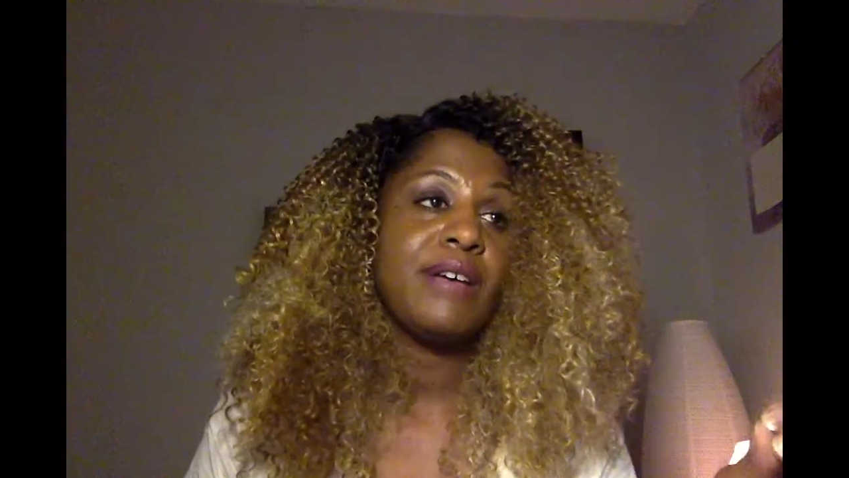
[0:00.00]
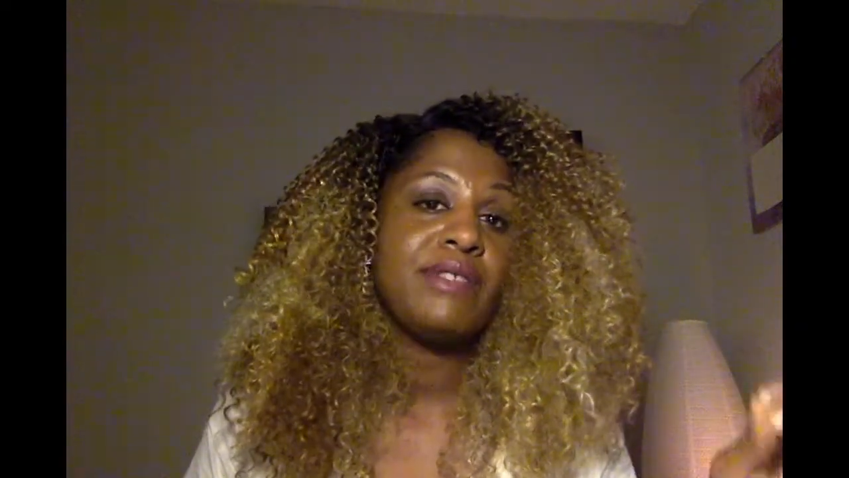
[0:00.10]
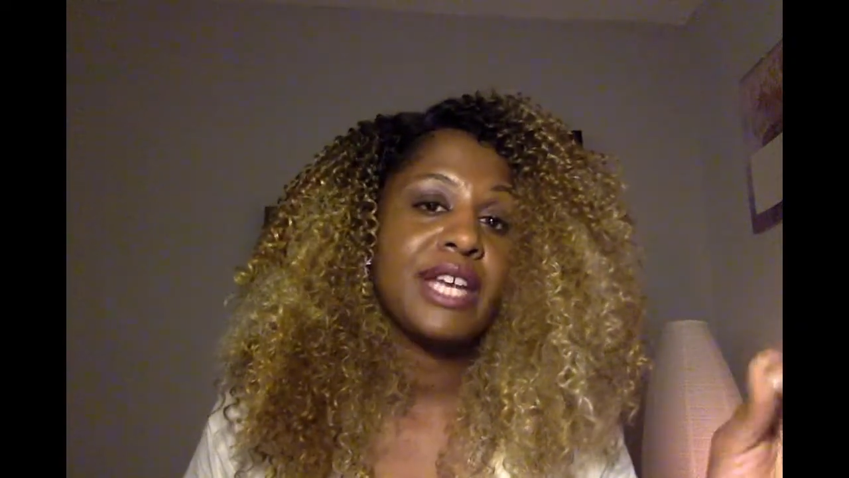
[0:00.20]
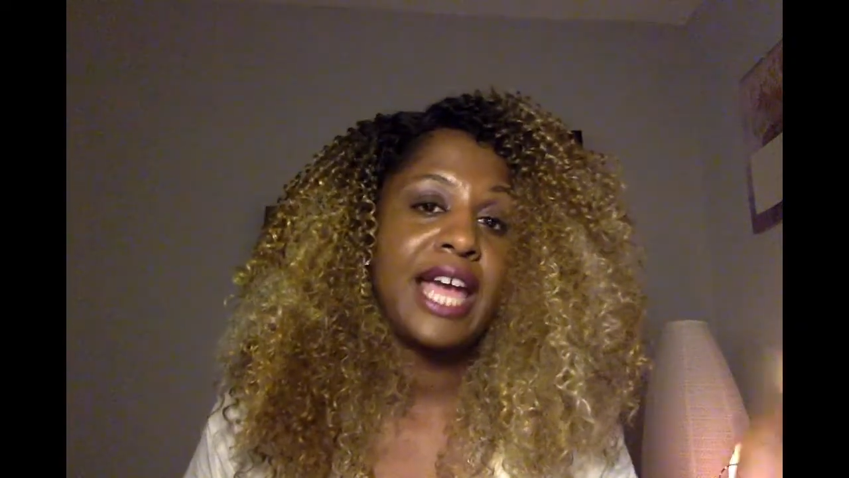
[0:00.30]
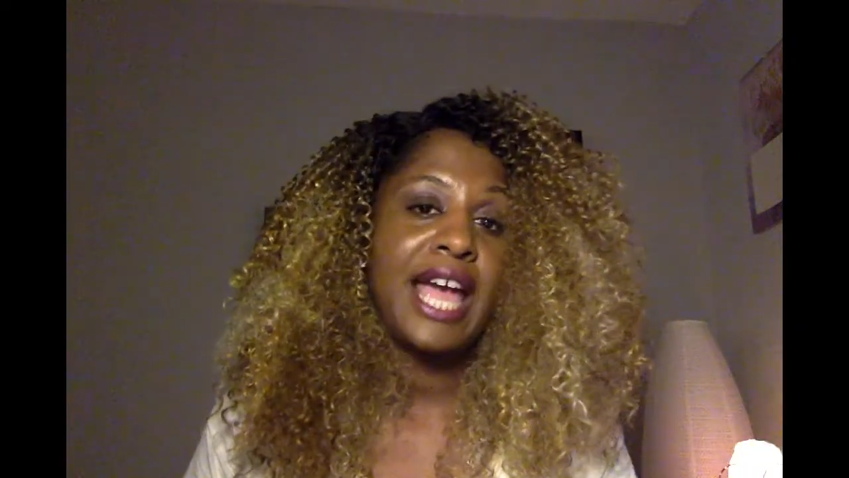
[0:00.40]
of
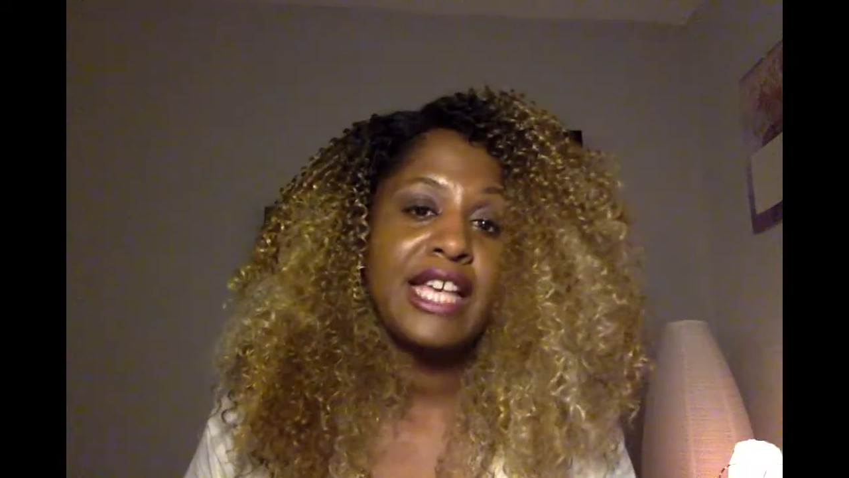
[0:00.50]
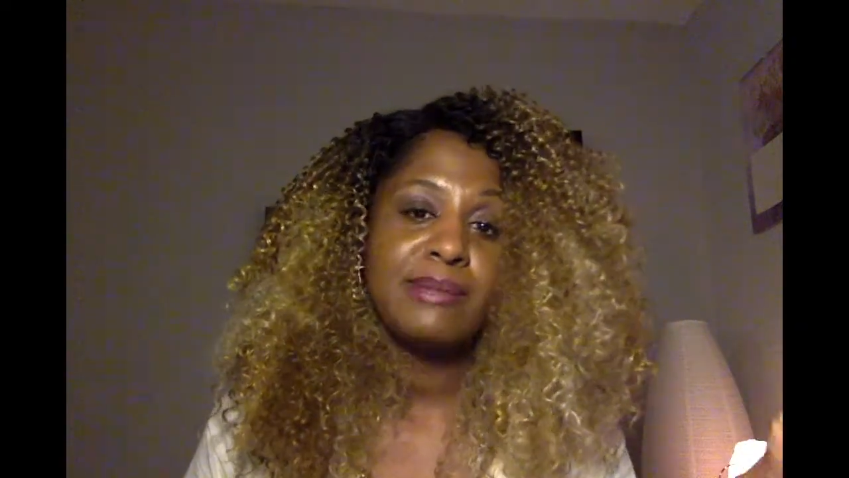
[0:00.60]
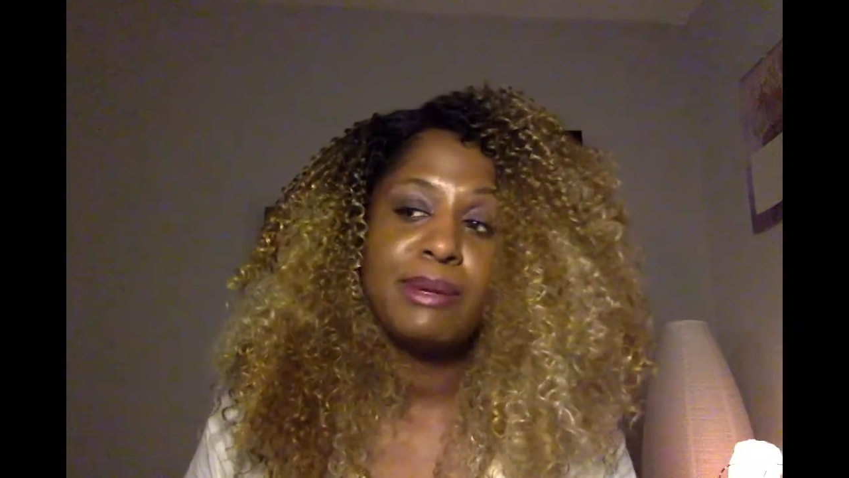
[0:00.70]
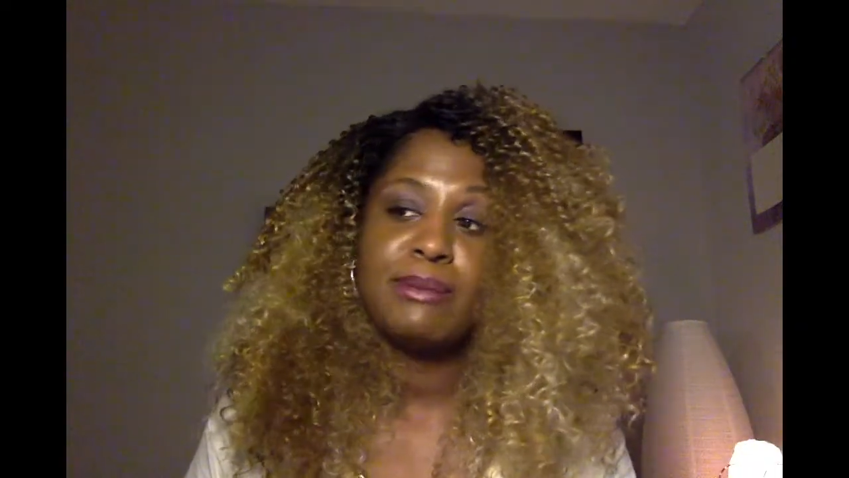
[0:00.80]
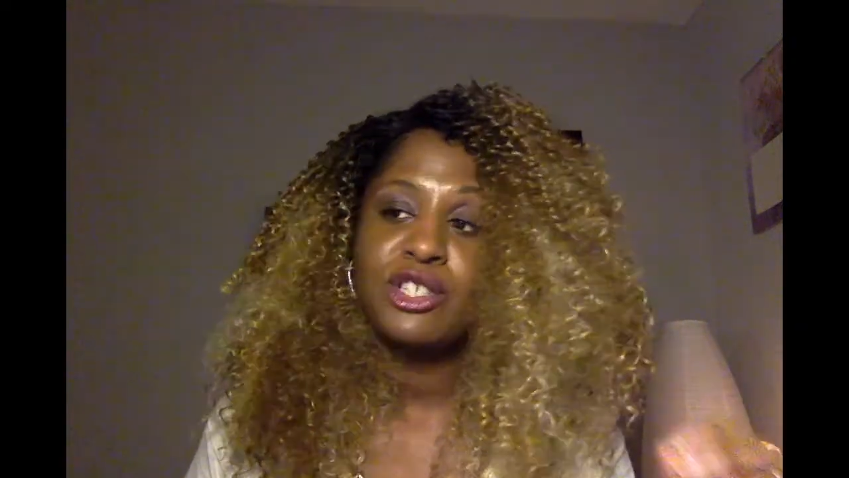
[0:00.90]
the cast
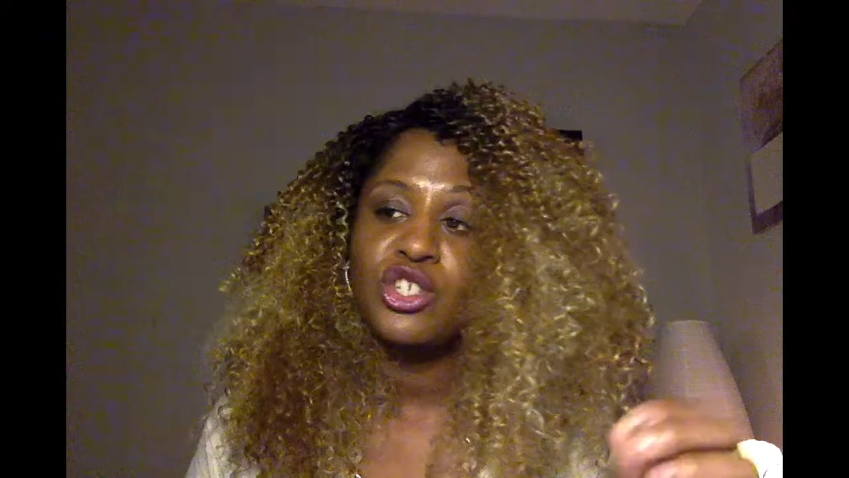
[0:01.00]
members'